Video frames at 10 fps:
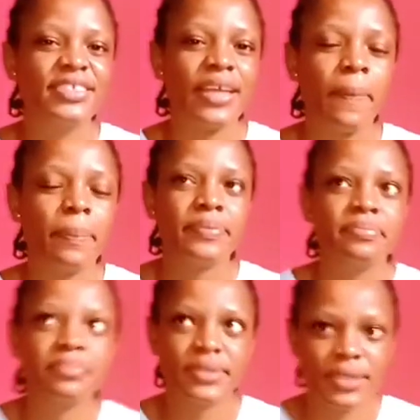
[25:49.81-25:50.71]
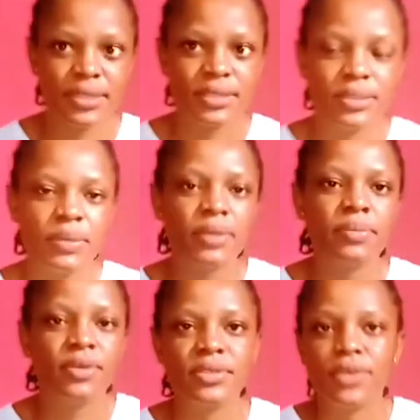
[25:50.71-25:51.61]
sharp scent. Maybe
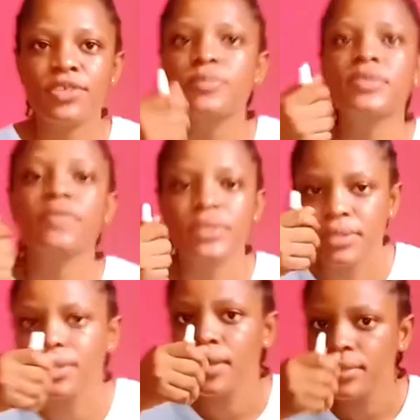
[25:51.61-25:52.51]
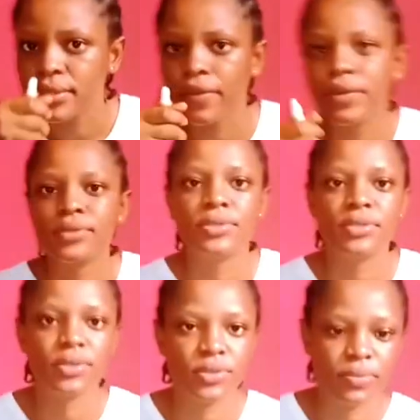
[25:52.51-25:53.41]
because I just put everything directly
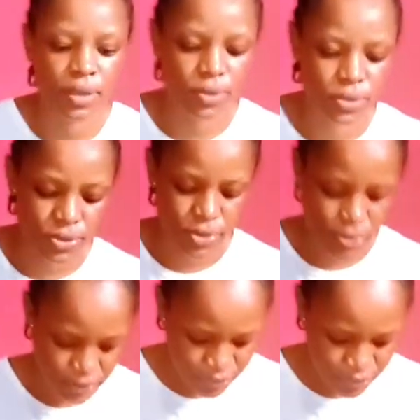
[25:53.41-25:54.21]
into my nose.